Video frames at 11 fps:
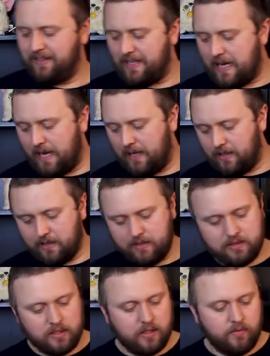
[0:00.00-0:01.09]
God, I
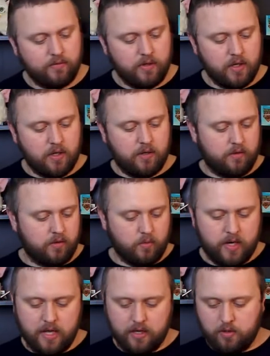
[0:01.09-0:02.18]
just love the
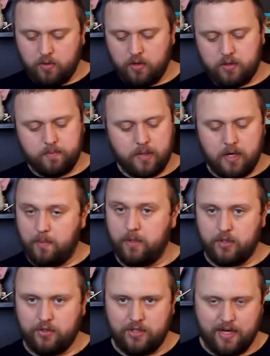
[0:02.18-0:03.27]
way that cork
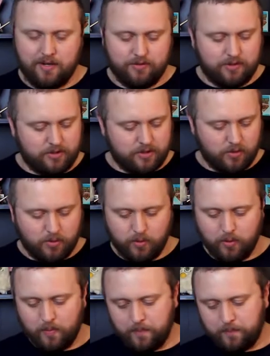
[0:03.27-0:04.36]
popping sounds. It's so
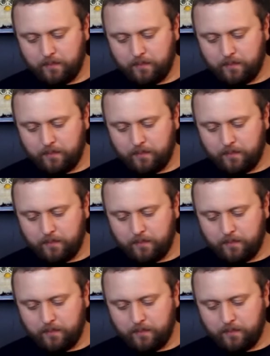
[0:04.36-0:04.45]
cool.